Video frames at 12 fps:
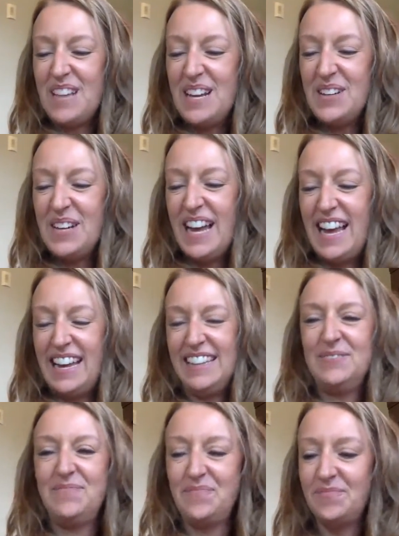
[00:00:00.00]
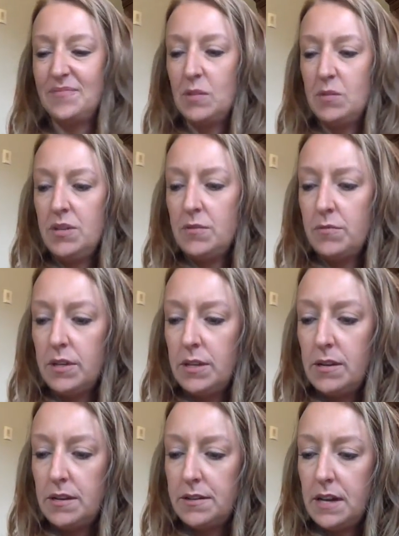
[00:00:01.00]
Okay, we're doing really
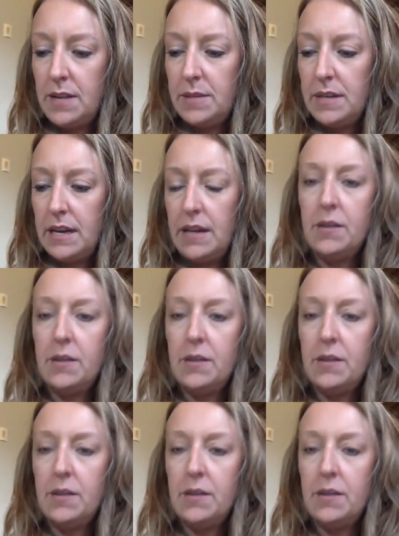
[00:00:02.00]
well on time today.